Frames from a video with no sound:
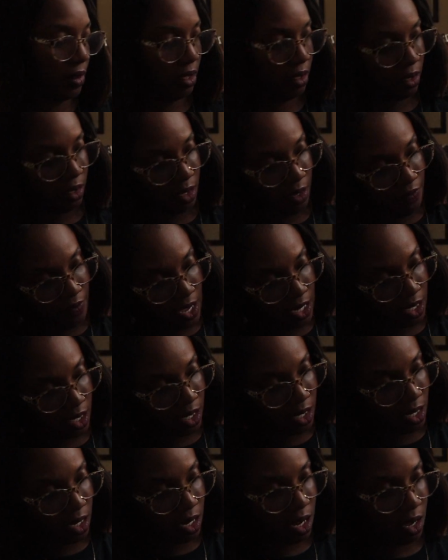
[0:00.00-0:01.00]
If I can
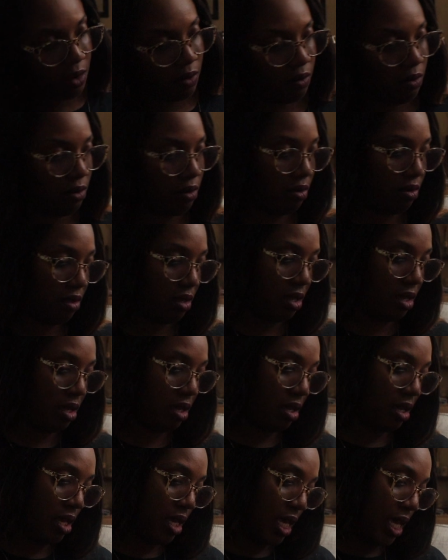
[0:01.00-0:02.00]
get it out.
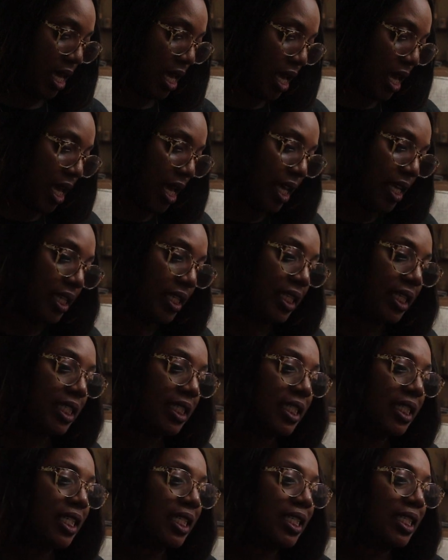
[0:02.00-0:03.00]

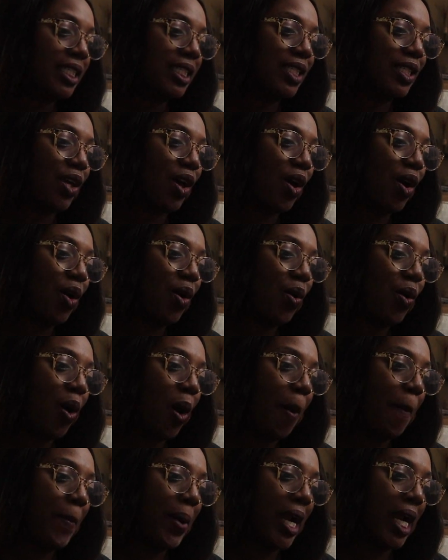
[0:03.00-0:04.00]
This is so
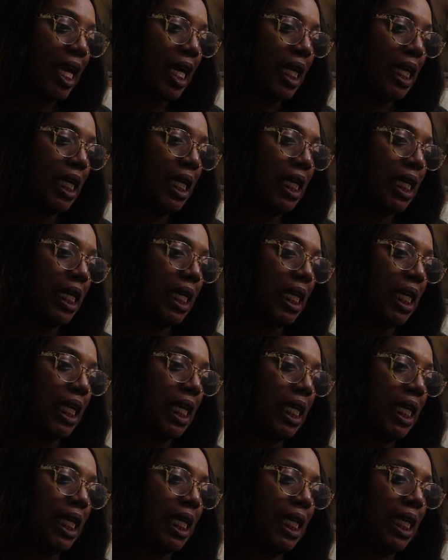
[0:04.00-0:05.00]

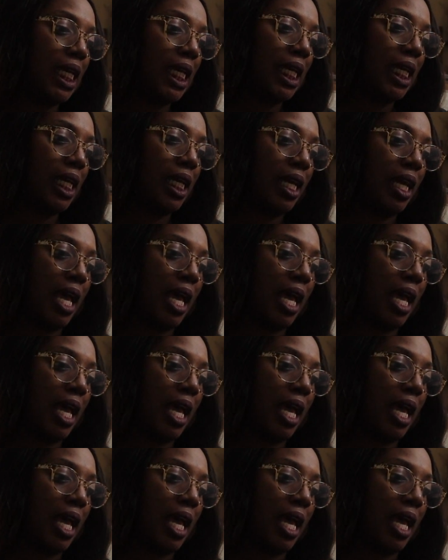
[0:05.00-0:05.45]
pretty.